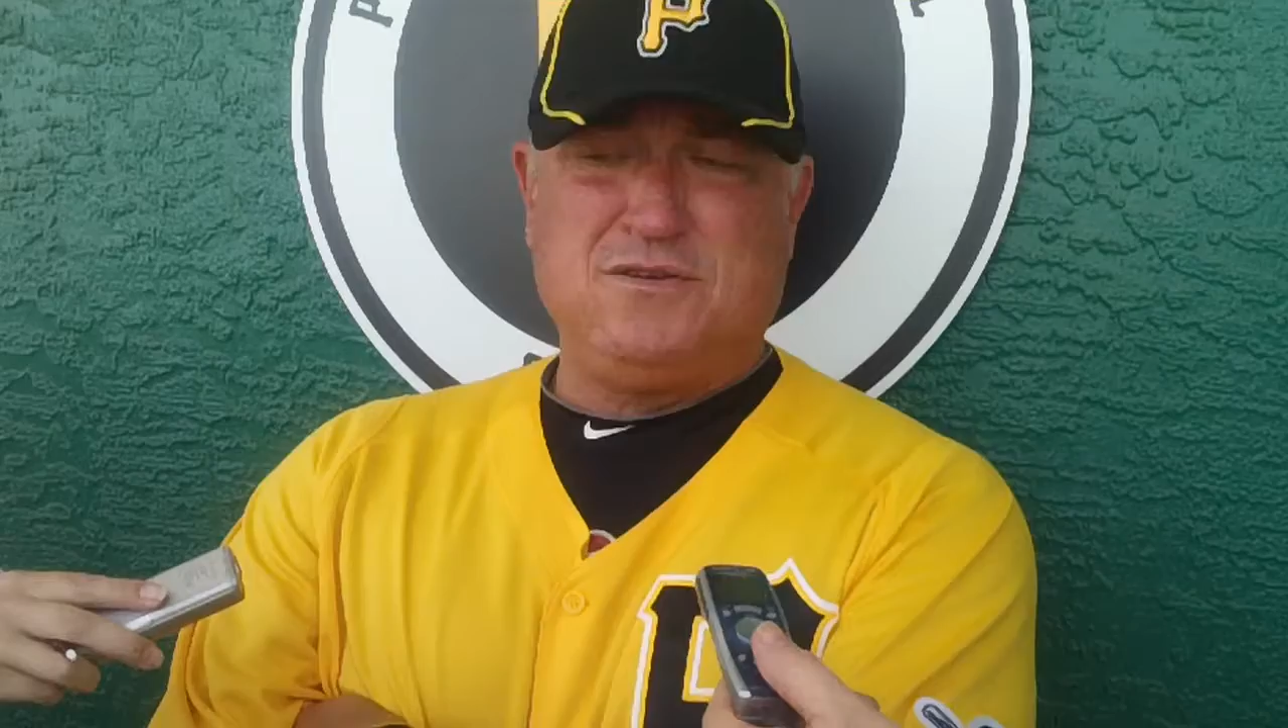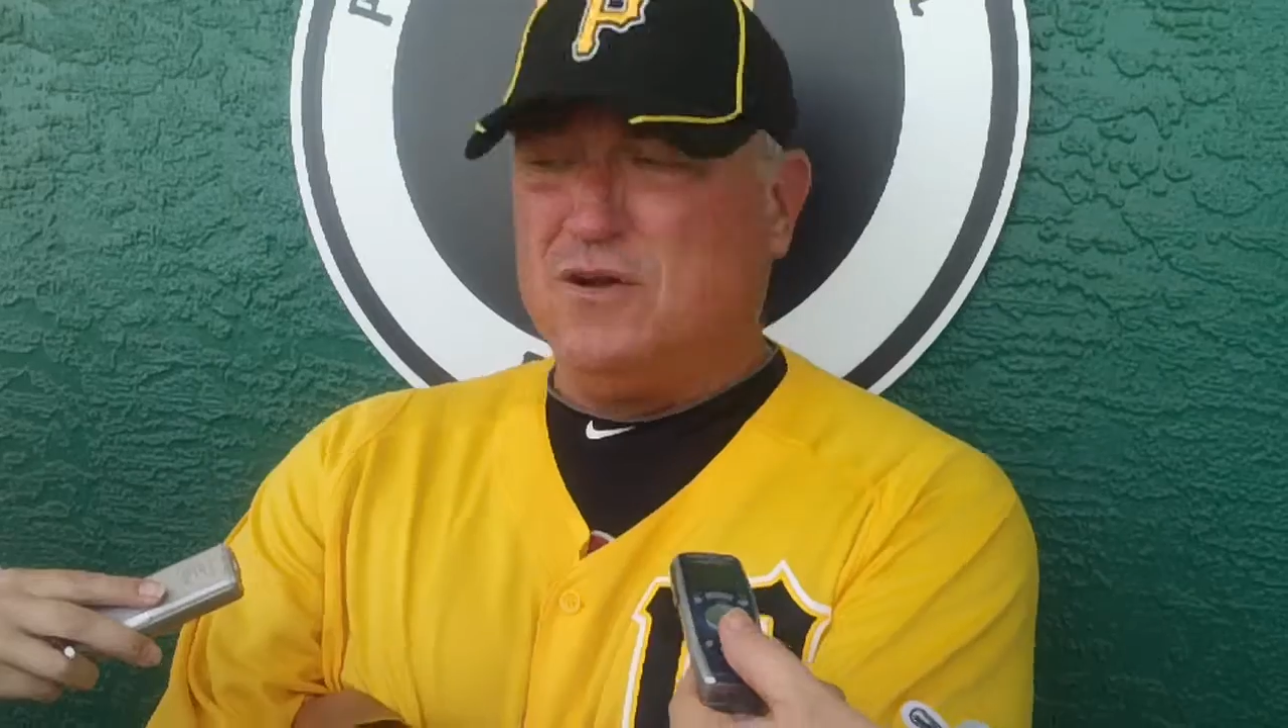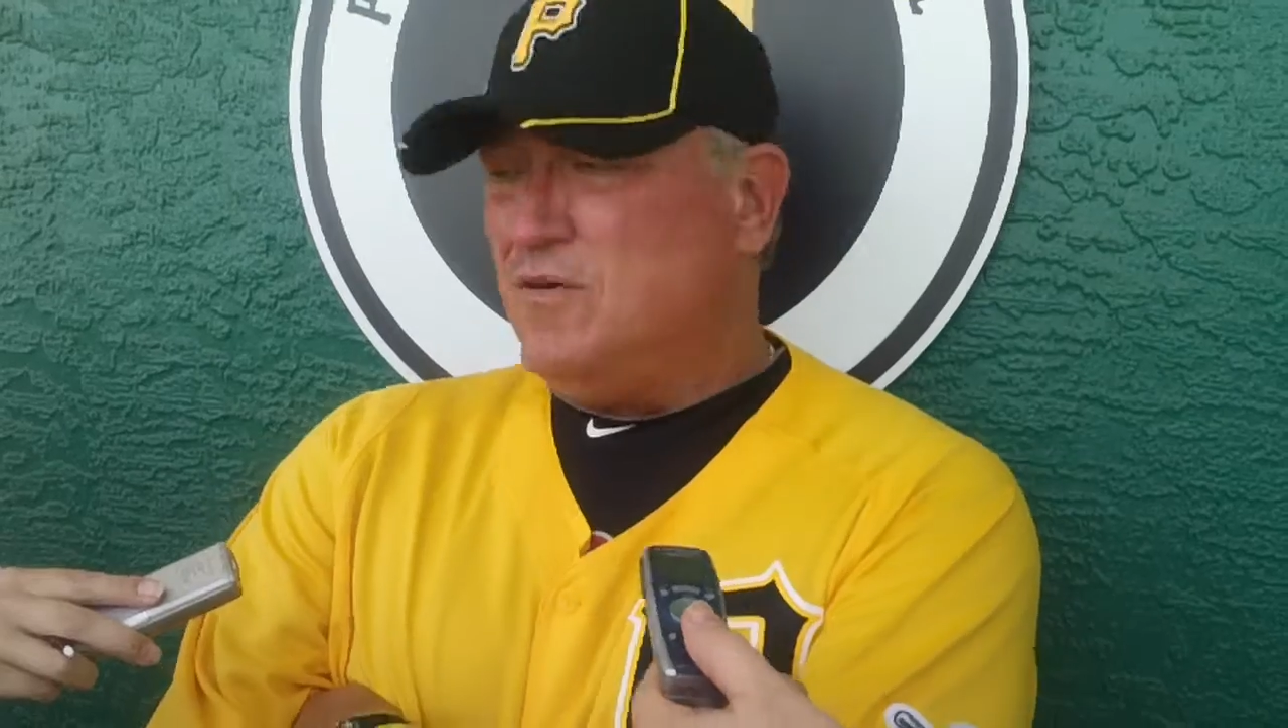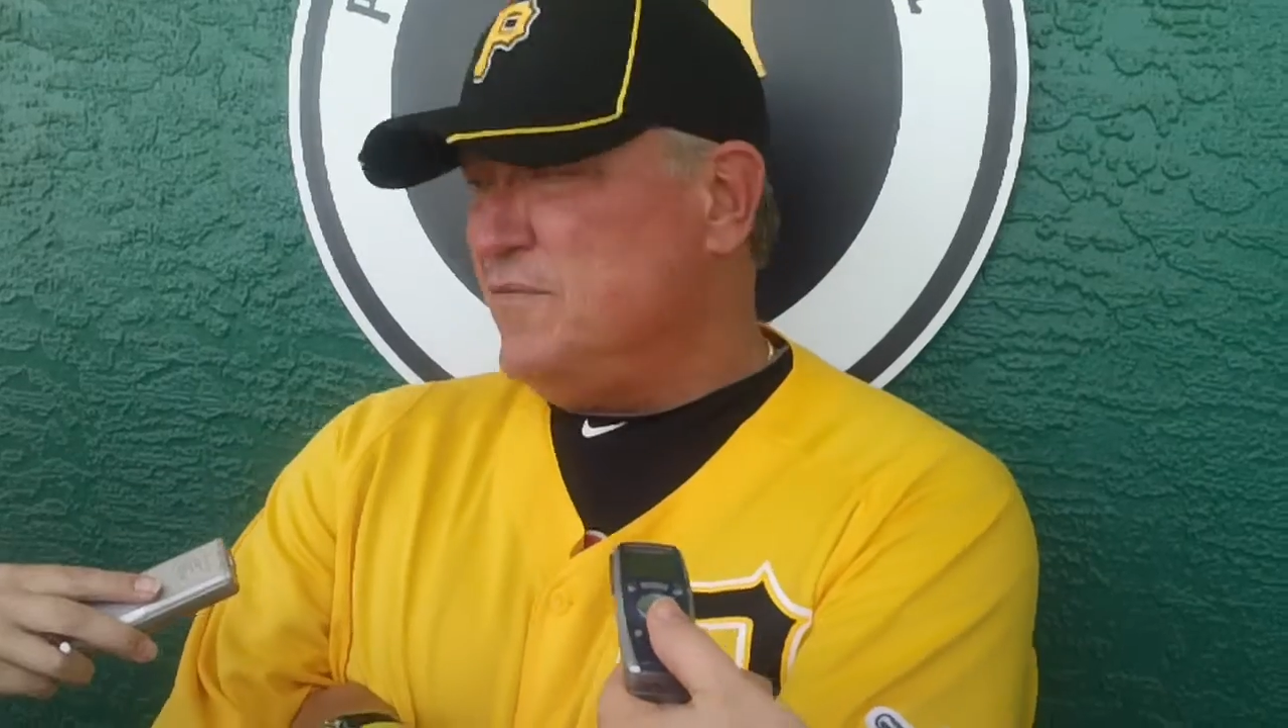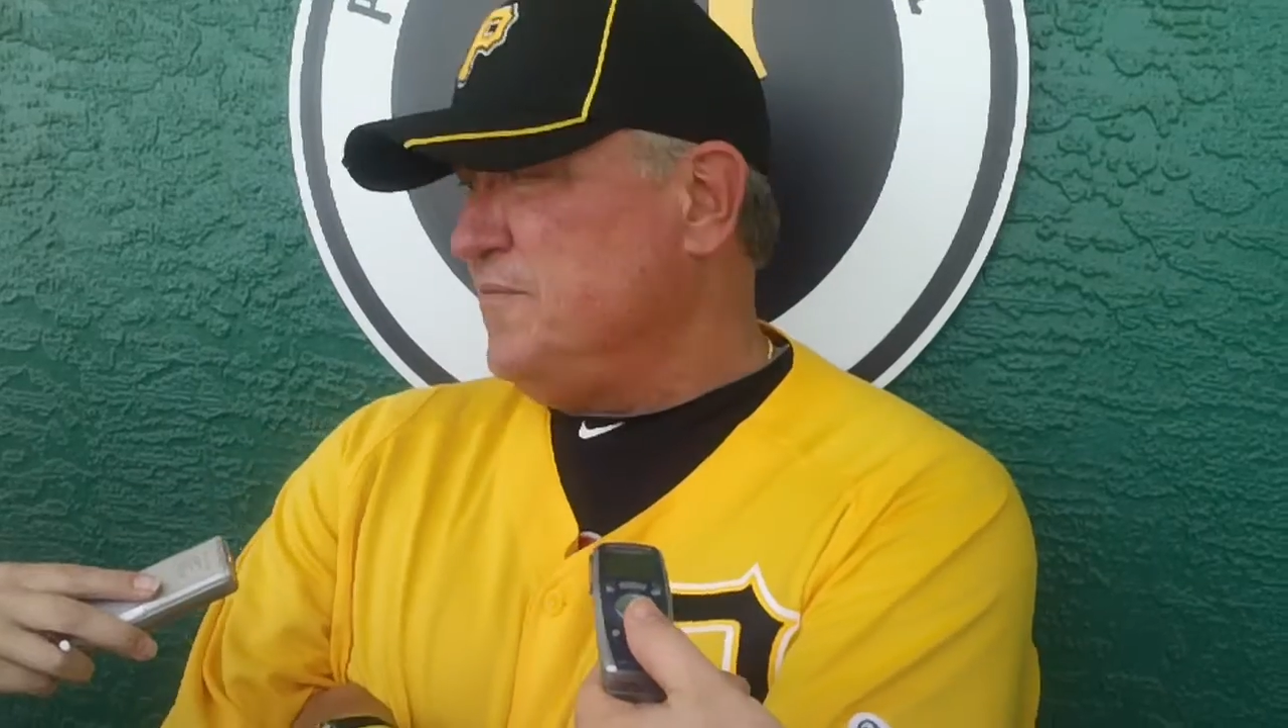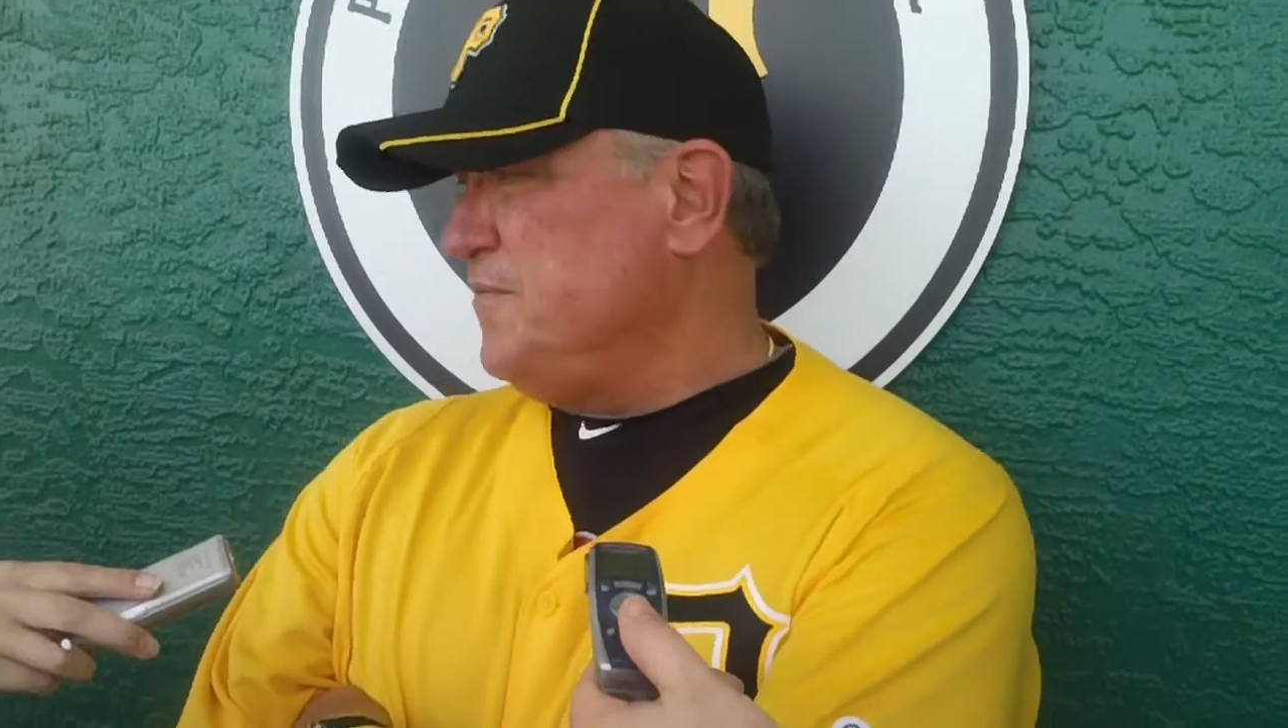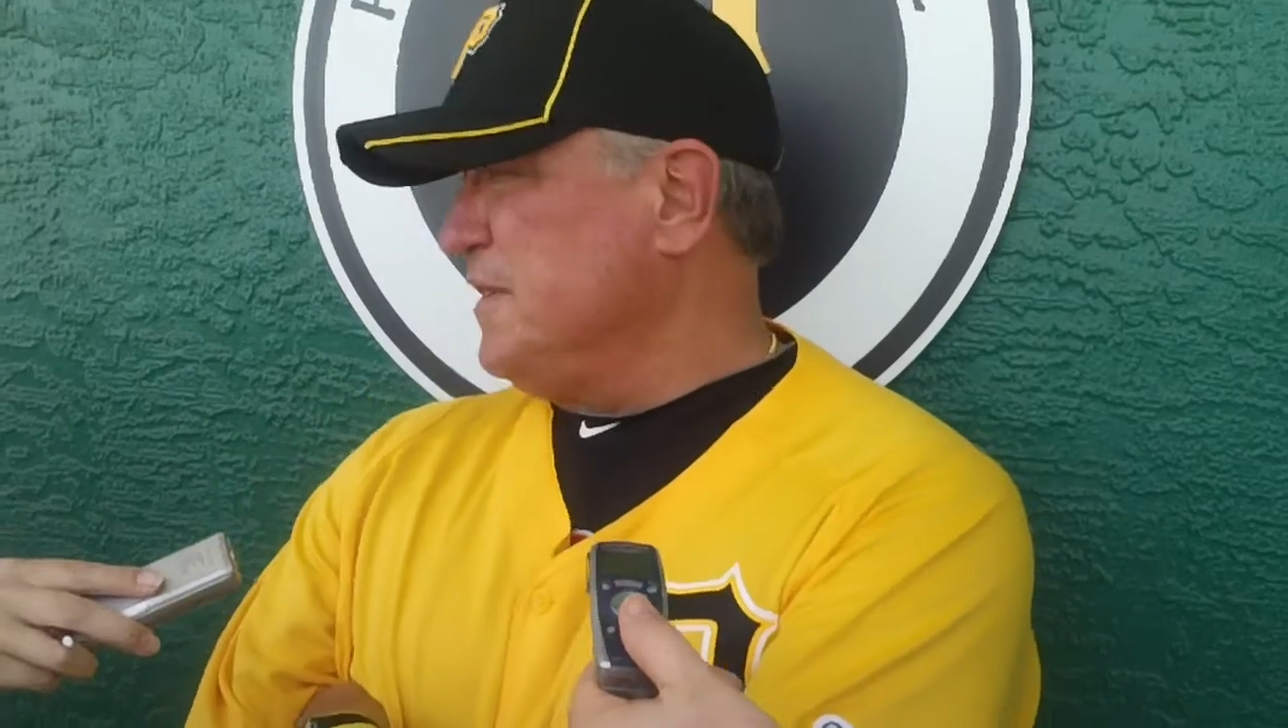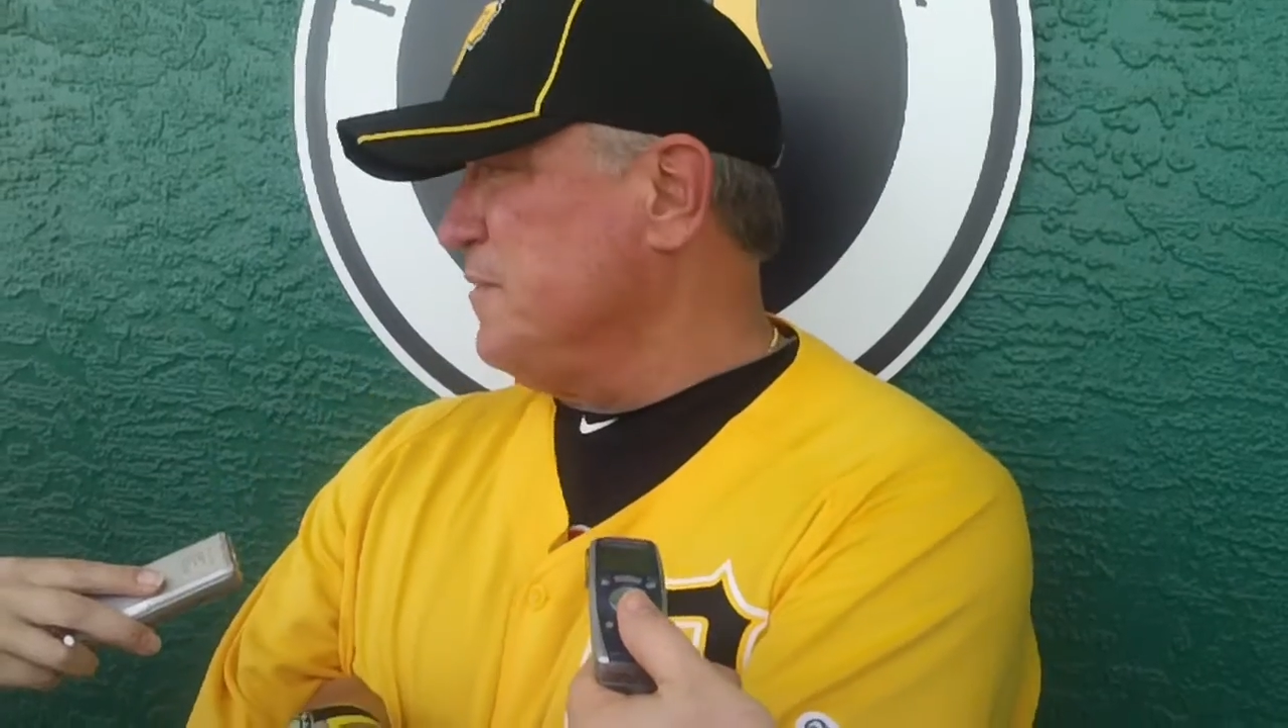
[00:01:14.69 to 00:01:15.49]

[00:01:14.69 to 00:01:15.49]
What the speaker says: So we